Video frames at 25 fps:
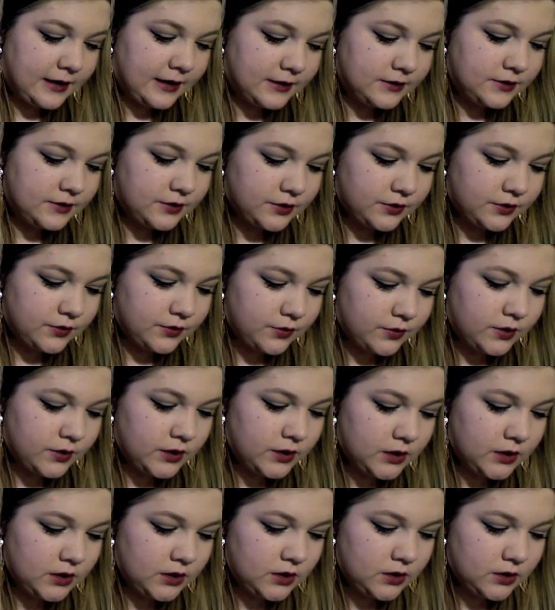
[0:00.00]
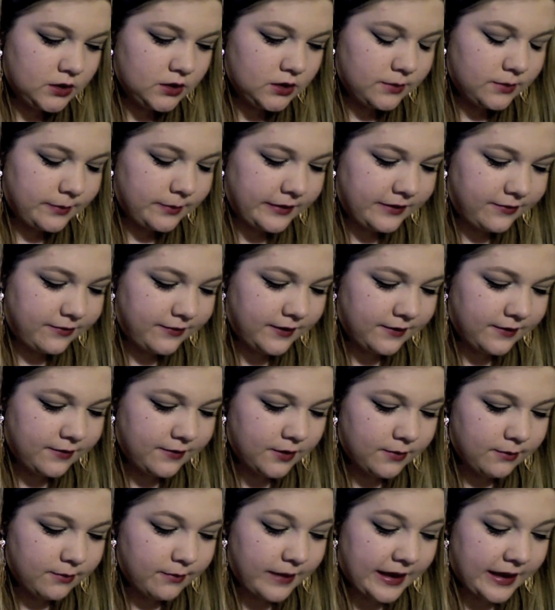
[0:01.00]
On to my
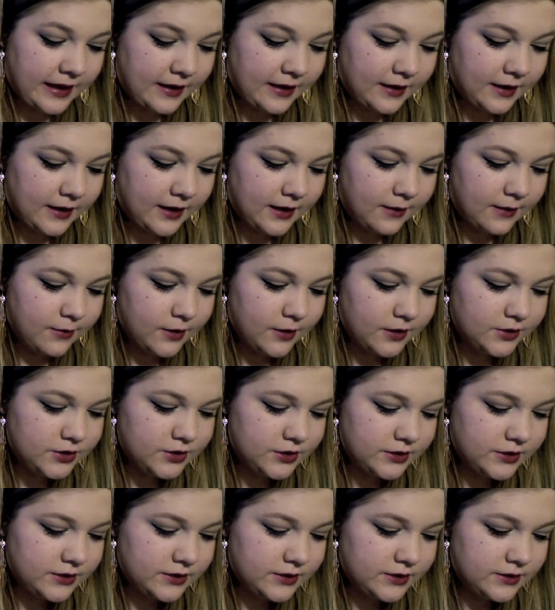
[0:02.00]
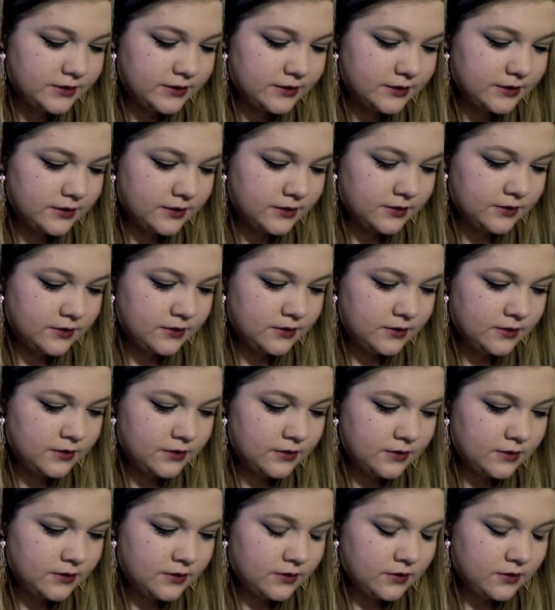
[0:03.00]
favorite MAC eye brushes.
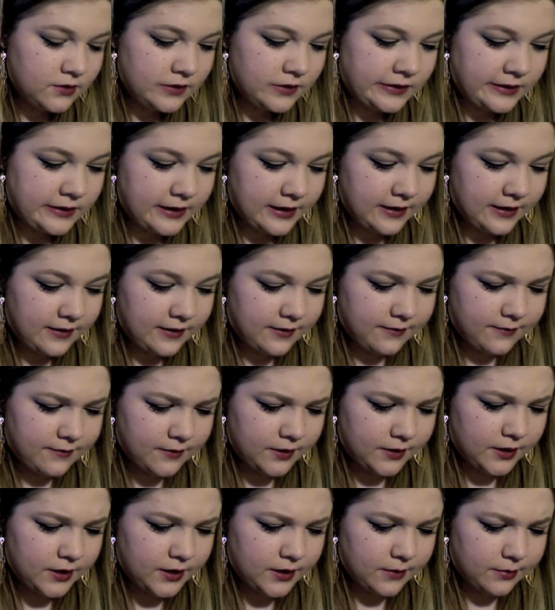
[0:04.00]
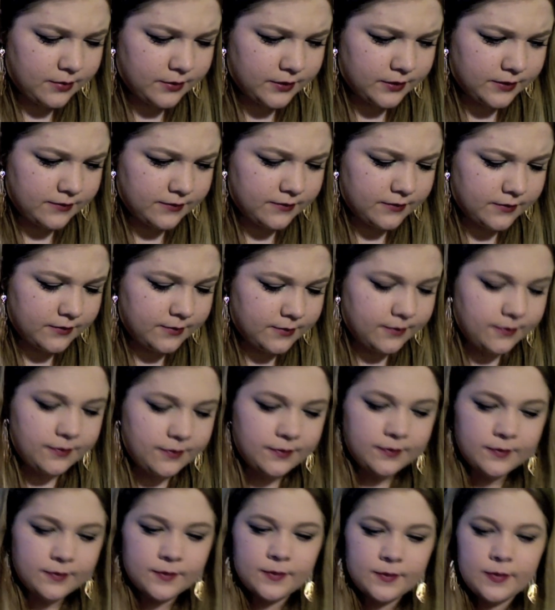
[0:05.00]
I have a couple of them.
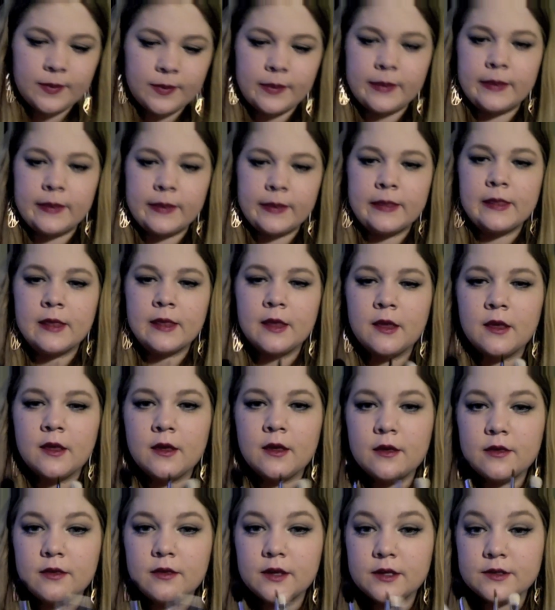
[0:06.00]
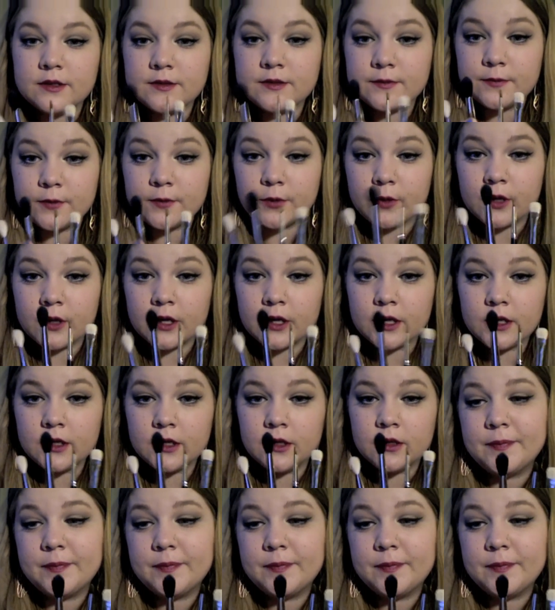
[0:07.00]
These four.